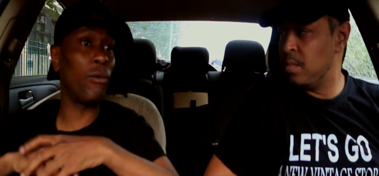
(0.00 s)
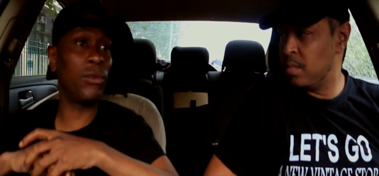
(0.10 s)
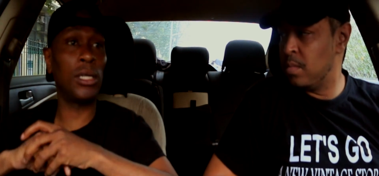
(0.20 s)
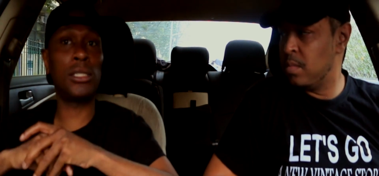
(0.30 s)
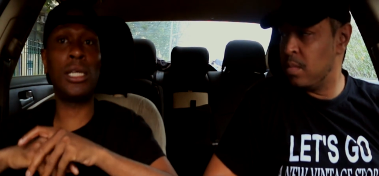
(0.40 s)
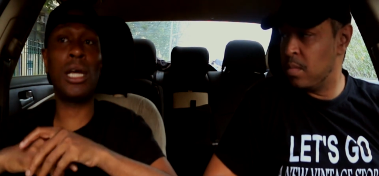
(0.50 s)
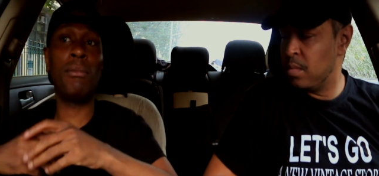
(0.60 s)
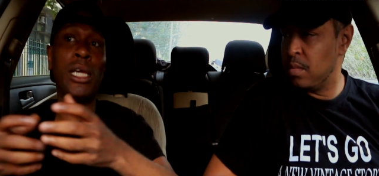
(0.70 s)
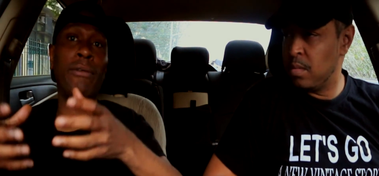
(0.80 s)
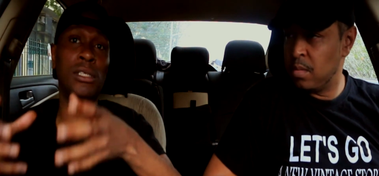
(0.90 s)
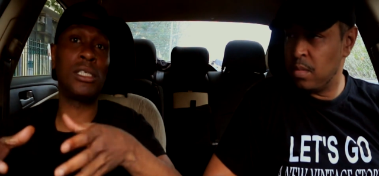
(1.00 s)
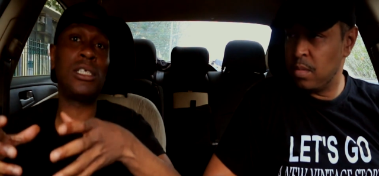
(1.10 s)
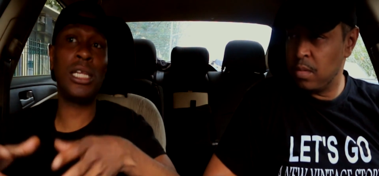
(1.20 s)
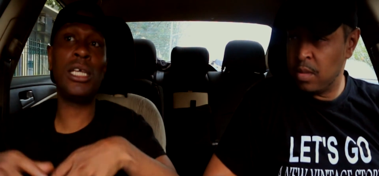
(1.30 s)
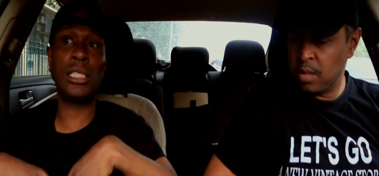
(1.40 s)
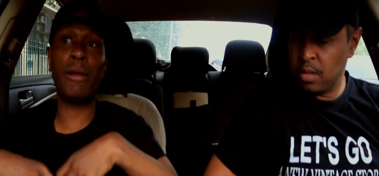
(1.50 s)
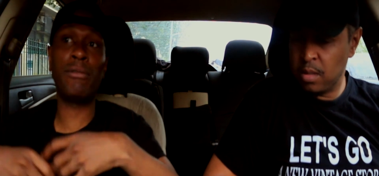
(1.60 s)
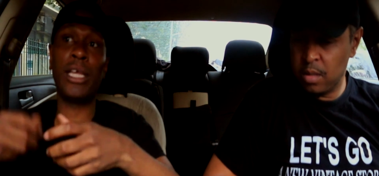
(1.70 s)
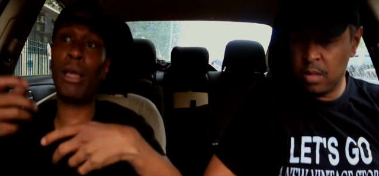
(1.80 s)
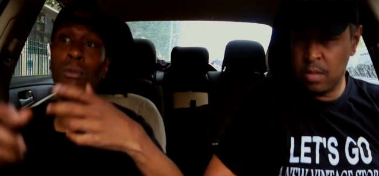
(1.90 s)
Speaker 1: off to us. You know what I mean? Give us the CDs and
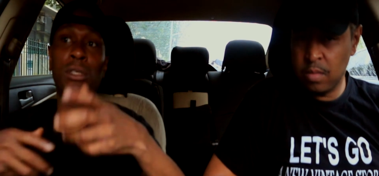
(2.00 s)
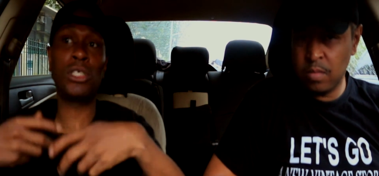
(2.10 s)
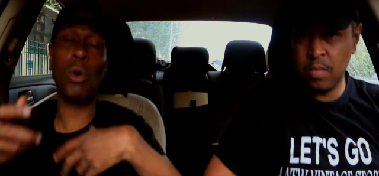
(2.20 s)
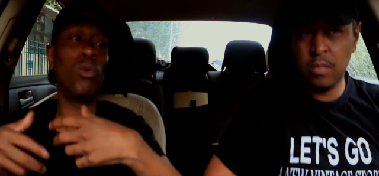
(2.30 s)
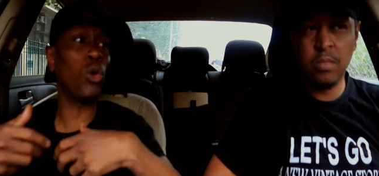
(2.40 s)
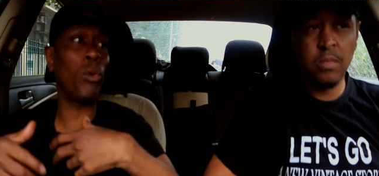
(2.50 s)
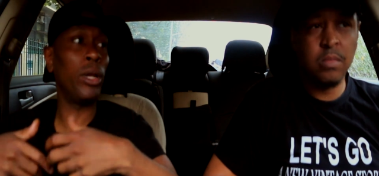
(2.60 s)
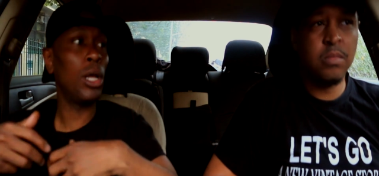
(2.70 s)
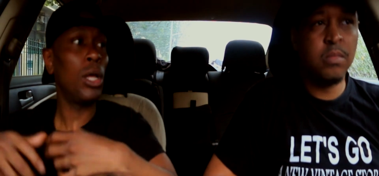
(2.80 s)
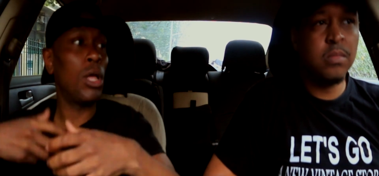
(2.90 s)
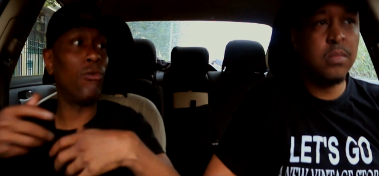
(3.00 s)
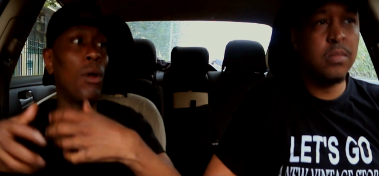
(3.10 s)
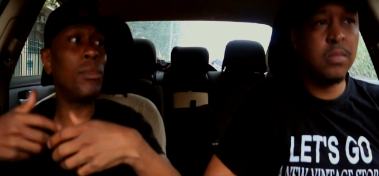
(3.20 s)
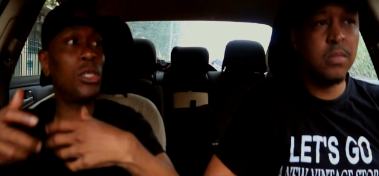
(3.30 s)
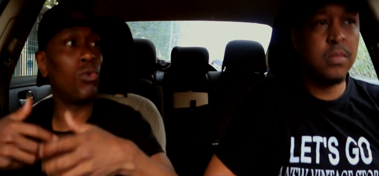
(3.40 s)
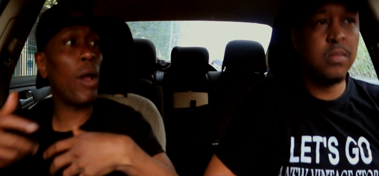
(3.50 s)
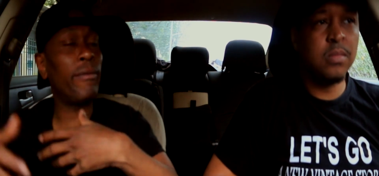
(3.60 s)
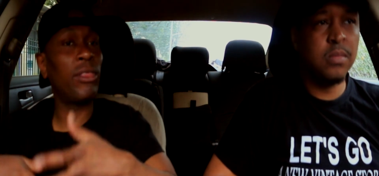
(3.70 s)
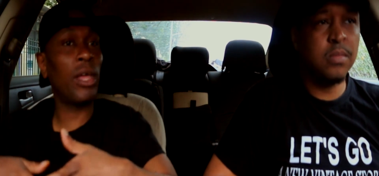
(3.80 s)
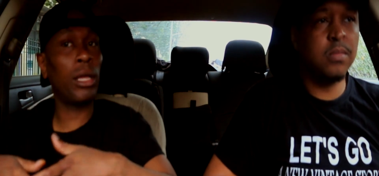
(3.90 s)
everything, and we would just go through it and rummage through
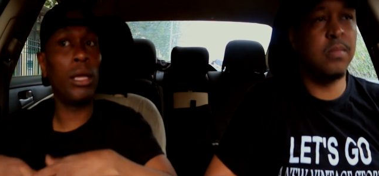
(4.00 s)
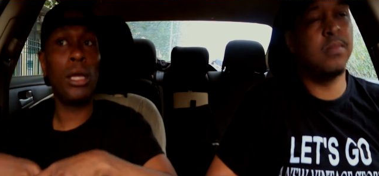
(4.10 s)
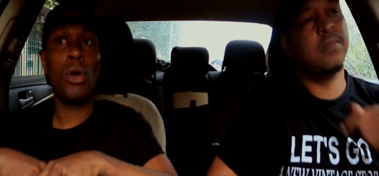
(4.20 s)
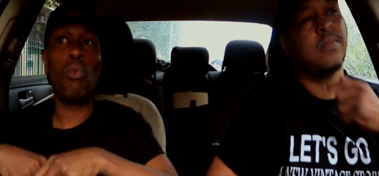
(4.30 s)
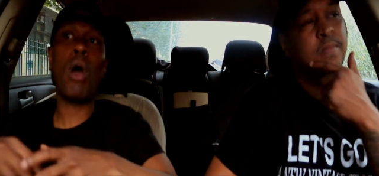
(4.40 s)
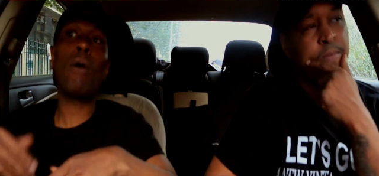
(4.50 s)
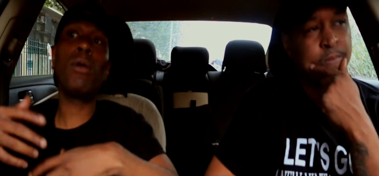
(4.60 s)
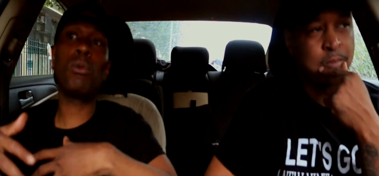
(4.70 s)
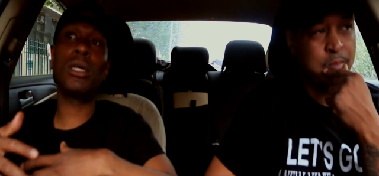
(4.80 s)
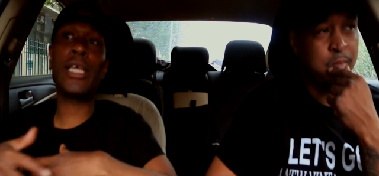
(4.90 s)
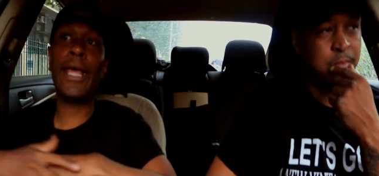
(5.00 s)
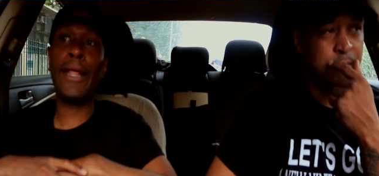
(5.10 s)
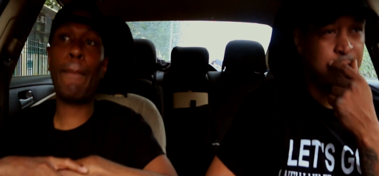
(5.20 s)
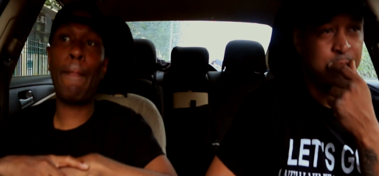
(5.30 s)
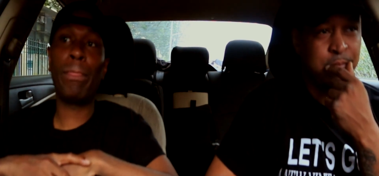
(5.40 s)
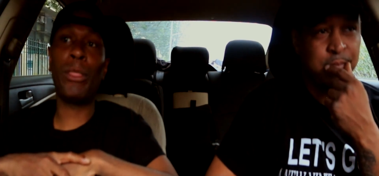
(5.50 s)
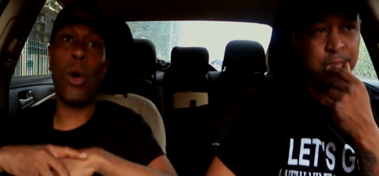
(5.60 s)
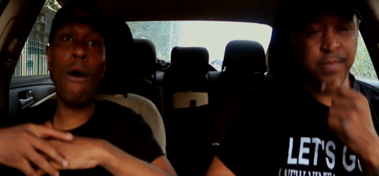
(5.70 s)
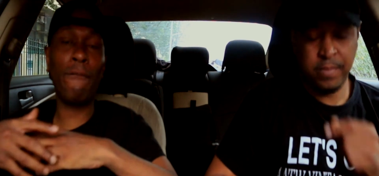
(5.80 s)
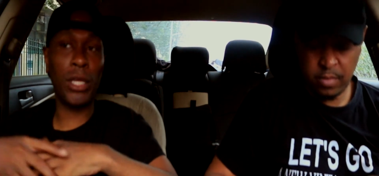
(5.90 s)
everything while we mm-hmm. was in the
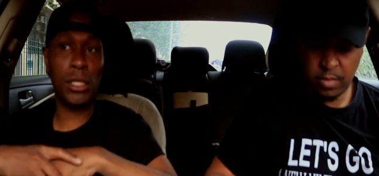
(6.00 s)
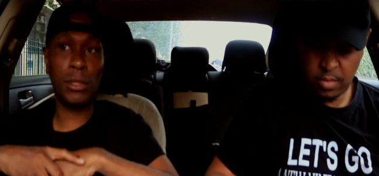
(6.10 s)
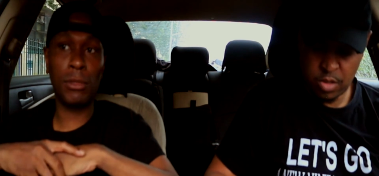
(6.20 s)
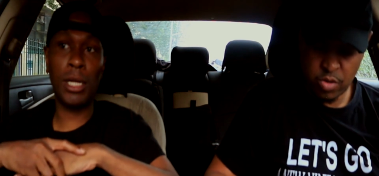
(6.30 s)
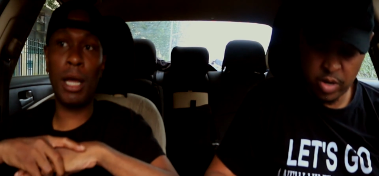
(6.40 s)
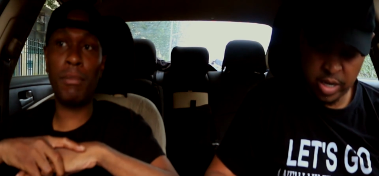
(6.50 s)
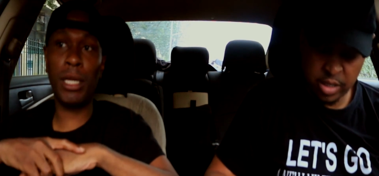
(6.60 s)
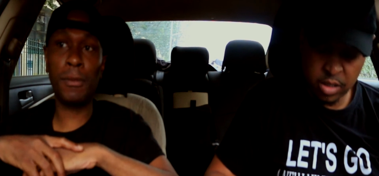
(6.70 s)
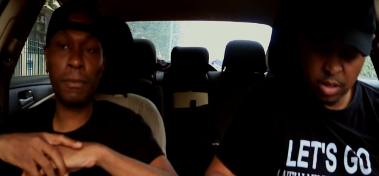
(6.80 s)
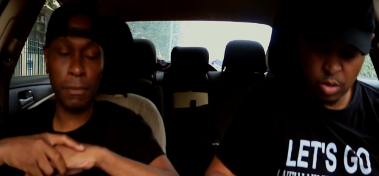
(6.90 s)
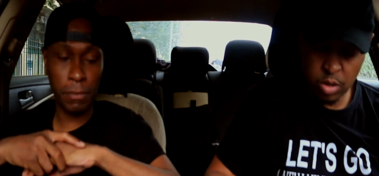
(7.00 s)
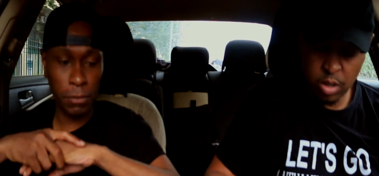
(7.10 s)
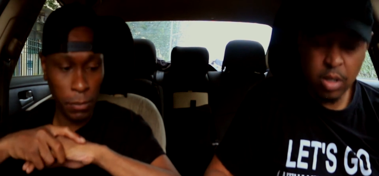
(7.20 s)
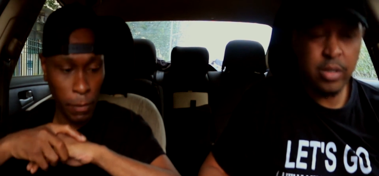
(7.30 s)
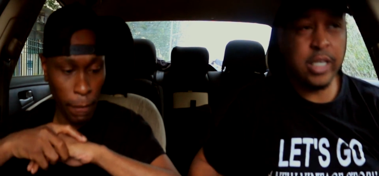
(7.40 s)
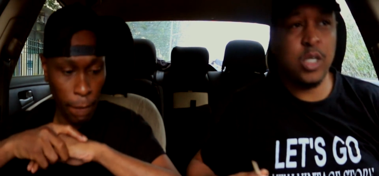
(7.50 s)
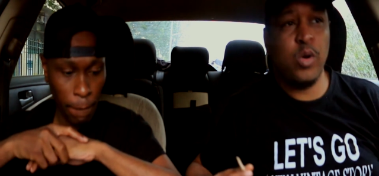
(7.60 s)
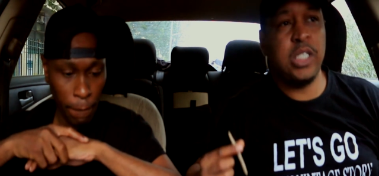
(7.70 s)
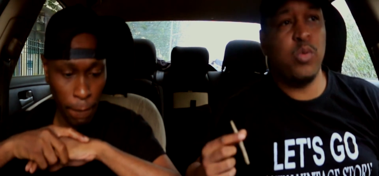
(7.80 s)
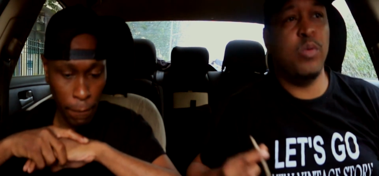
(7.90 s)
Speaker 2: office. You All know right, what I mean? So next
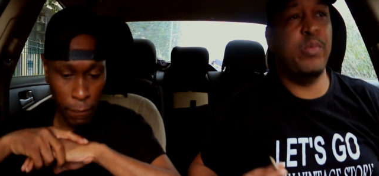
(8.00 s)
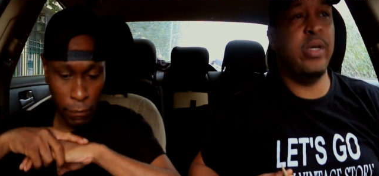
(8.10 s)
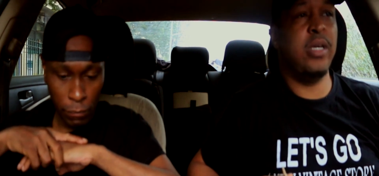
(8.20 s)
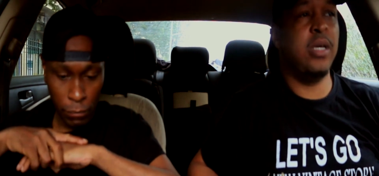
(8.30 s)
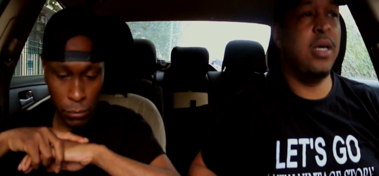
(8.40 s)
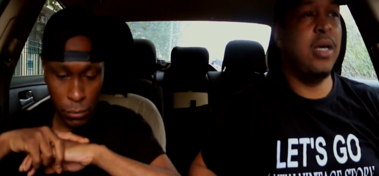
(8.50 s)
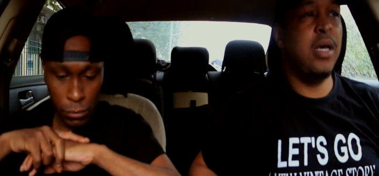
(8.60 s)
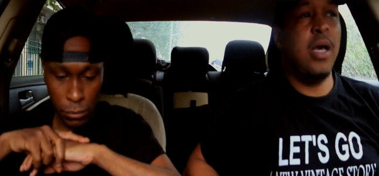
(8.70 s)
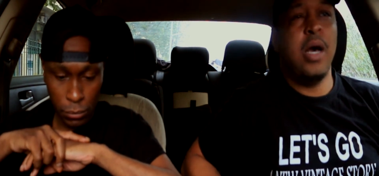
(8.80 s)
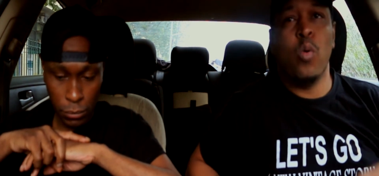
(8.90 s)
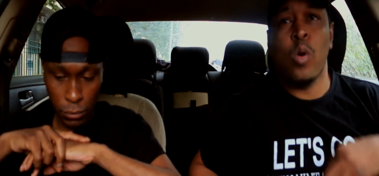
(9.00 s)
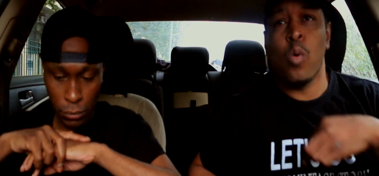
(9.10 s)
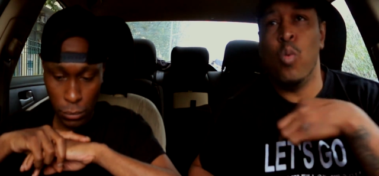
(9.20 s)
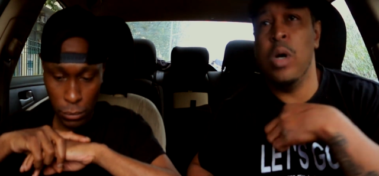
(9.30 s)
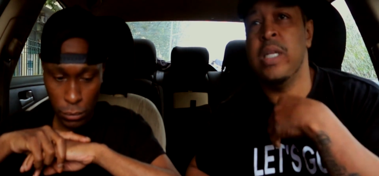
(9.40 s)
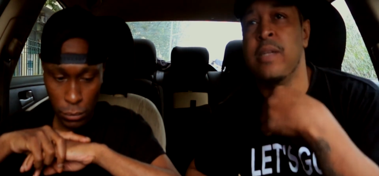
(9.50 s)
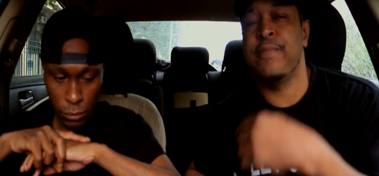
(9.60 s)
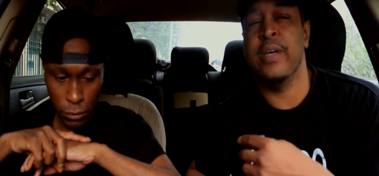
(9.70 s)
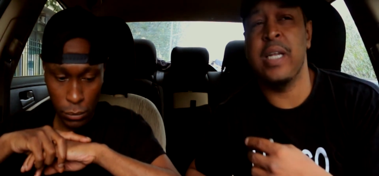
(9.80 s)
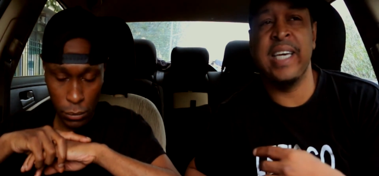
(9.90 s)
question would be, what did it
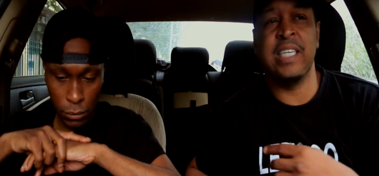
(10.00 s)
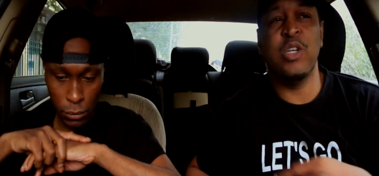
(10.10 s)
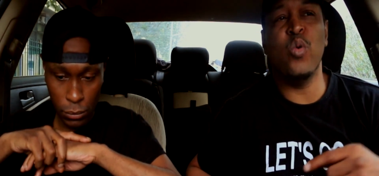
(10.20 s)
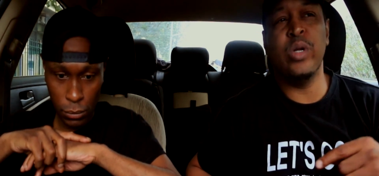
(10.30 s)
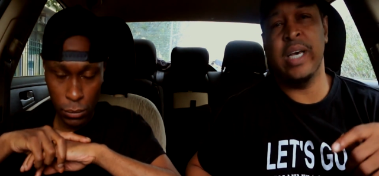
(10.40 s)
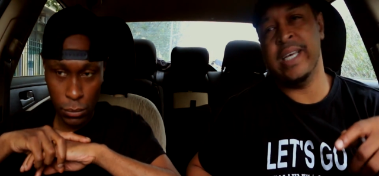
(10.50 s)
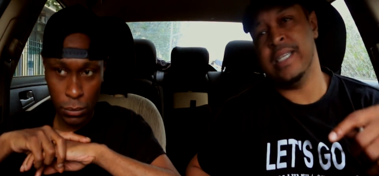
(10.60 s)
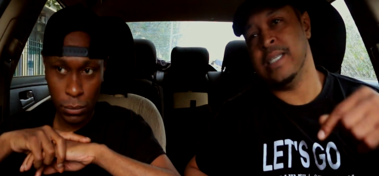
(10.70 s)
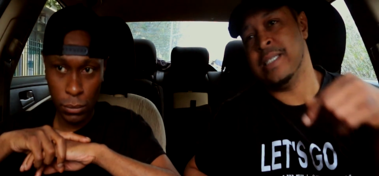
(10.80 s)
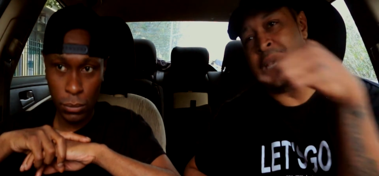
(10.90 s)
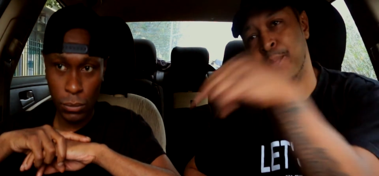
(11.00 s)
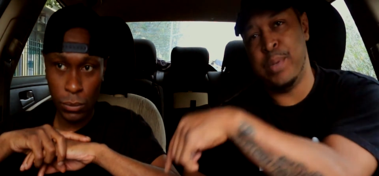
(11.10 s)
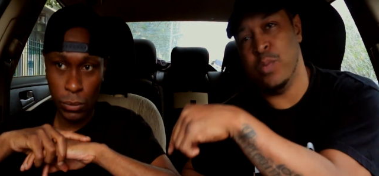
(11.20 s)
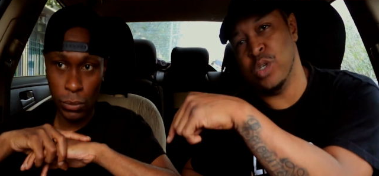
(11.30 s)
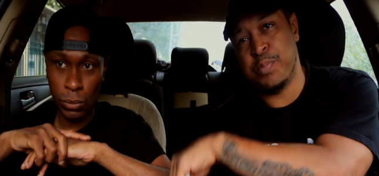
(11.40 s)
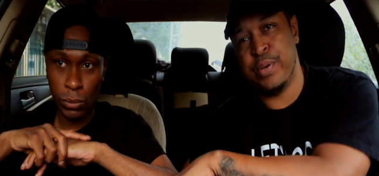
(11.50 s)
feel like knowing that that beat was